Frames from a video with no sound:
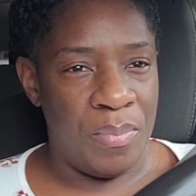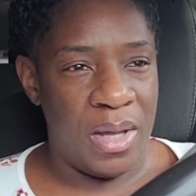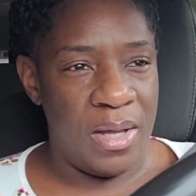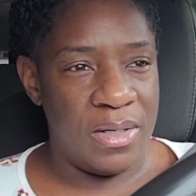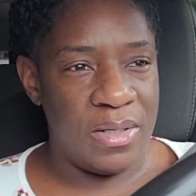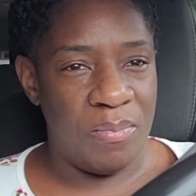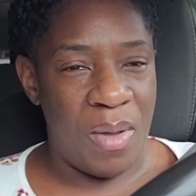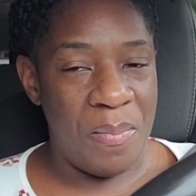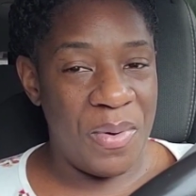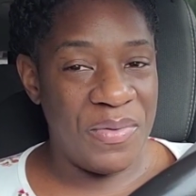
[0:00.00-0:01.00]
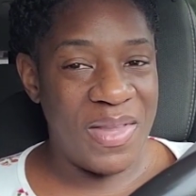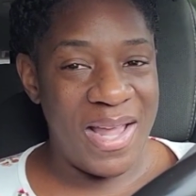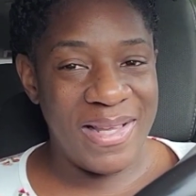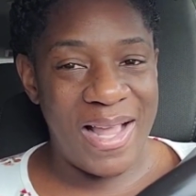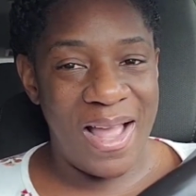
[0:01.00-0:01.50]
But my
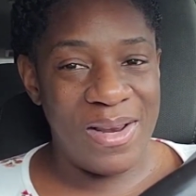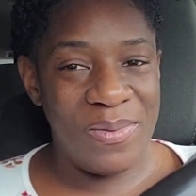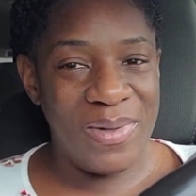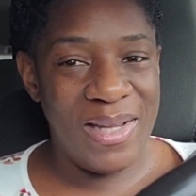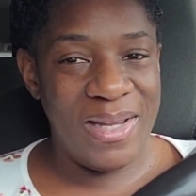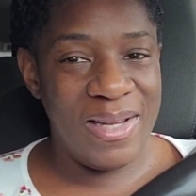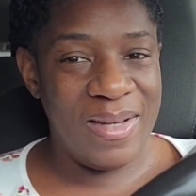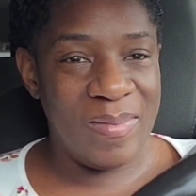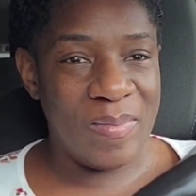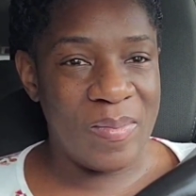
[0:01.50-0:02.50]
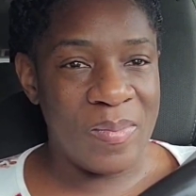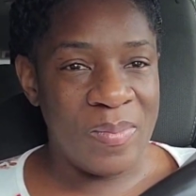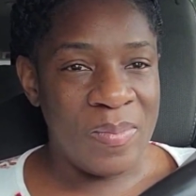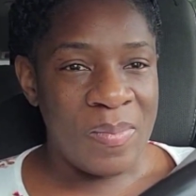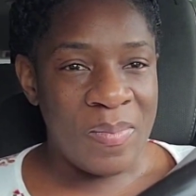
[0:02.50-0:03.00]
birthday is Halloween.
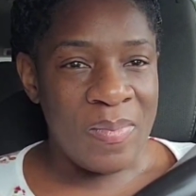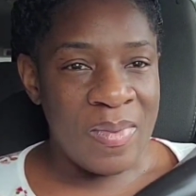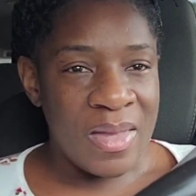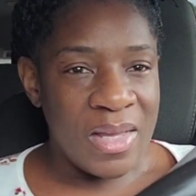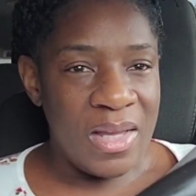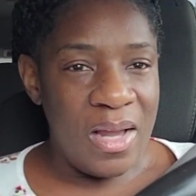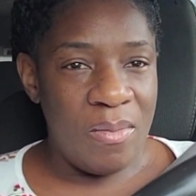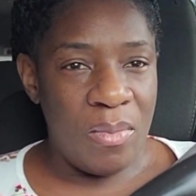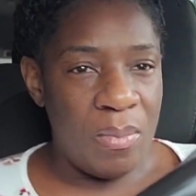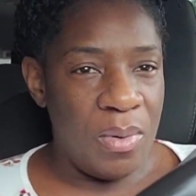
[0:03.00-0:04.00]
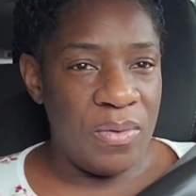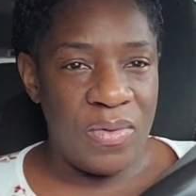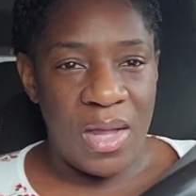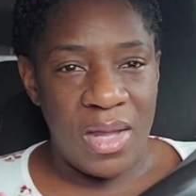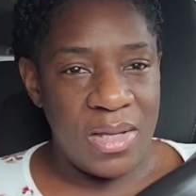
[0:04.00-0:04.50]
Yep, my
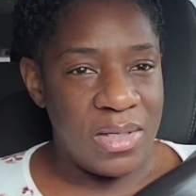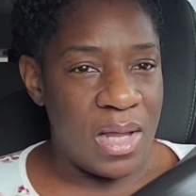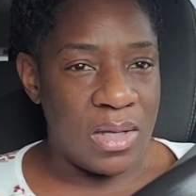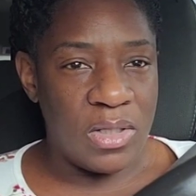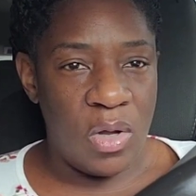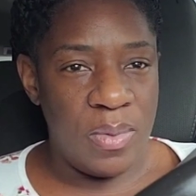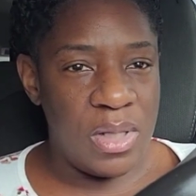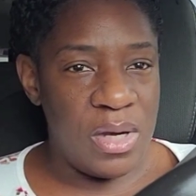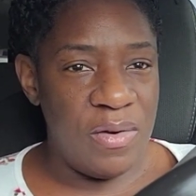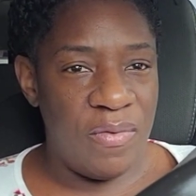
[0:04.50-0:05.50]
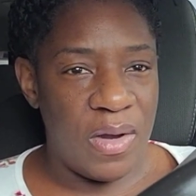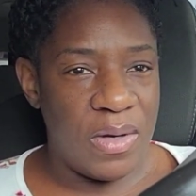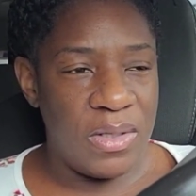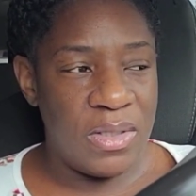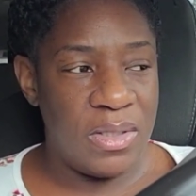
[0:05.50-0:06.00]
birthday is October
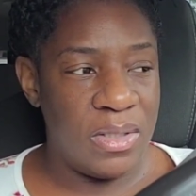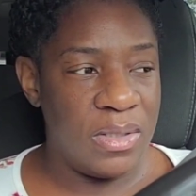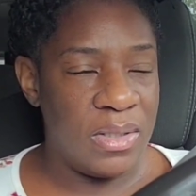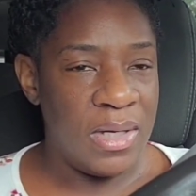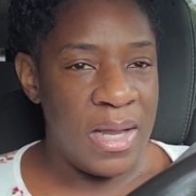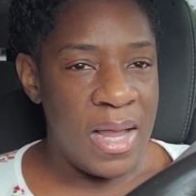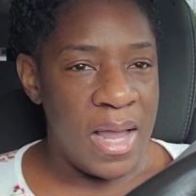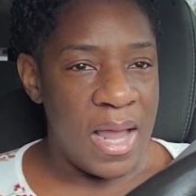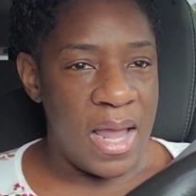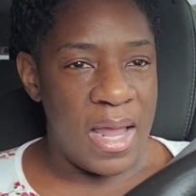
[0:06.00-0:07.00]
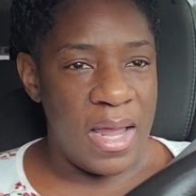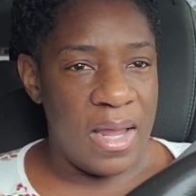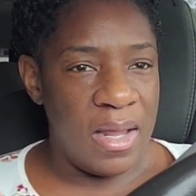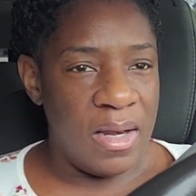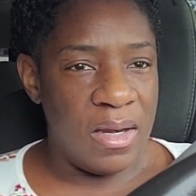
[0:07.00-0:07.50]
31st.
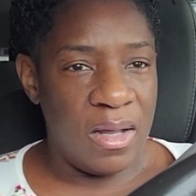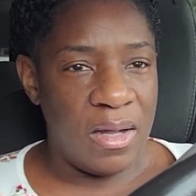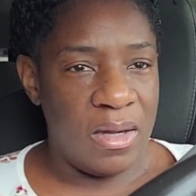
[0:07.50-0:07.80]
And